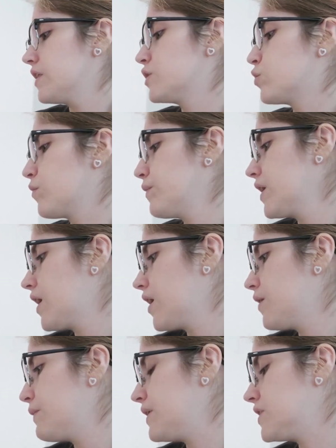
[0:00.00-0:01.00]
The Dortmund
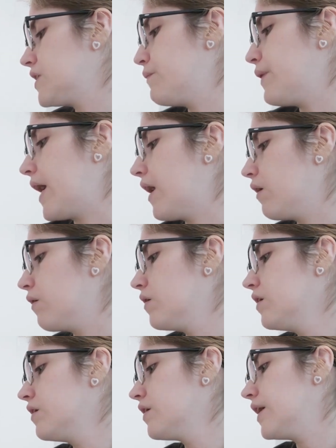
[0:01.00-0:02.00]
game is in
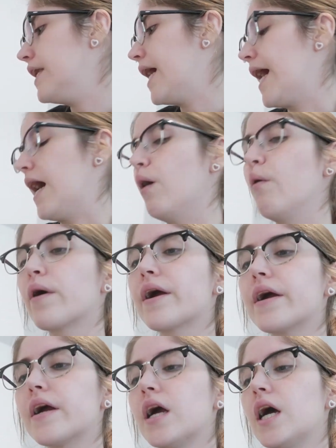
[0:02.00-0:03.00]
about an
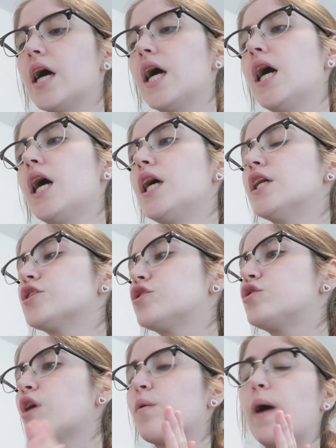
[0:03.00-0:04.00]
hour.
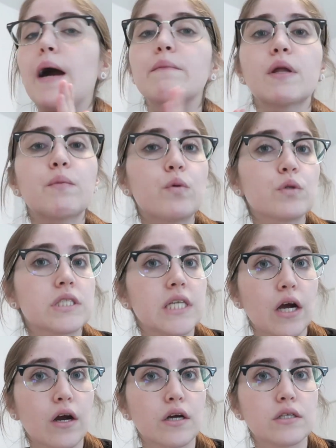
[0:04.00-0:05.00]
So I'm gonna pull
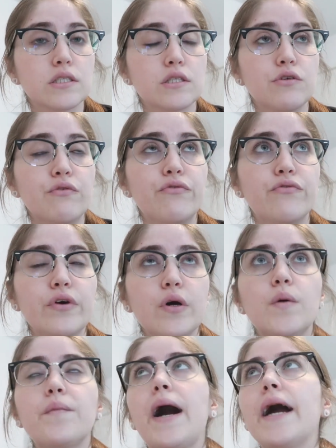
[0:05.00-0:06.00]
stickers to
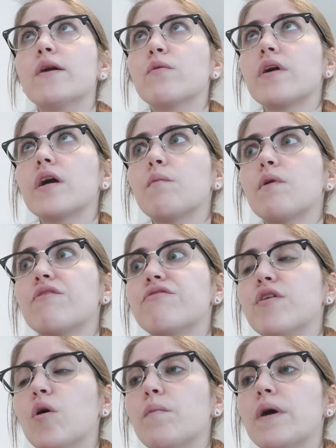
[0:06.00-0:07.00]
film. I don't think I'm gonna
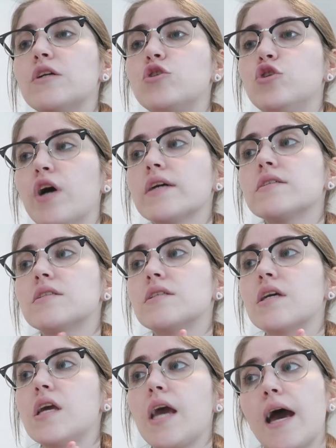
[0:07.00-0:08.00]
film it
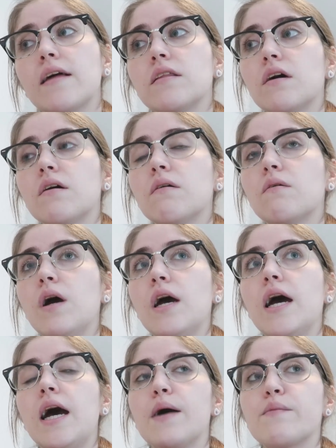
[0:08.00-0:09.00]
just yet though.
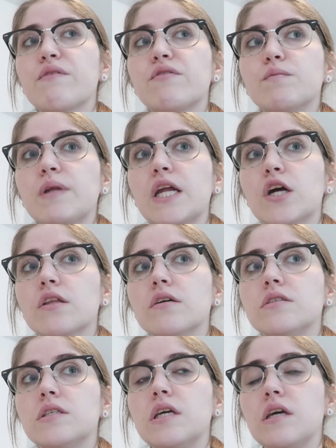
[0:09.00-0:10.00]
I might film later
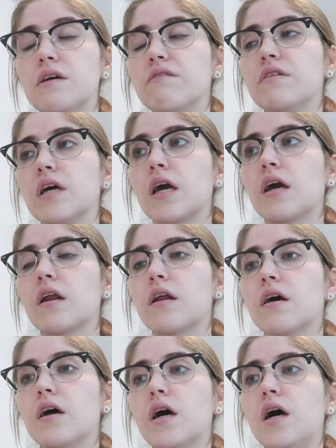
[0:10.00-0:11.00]
this
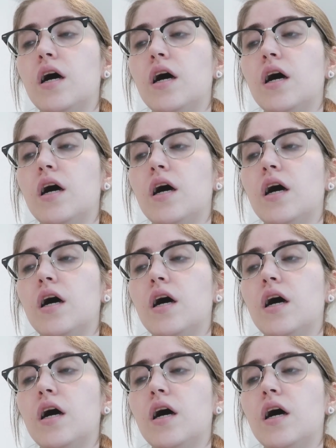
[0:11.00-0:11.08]
evening.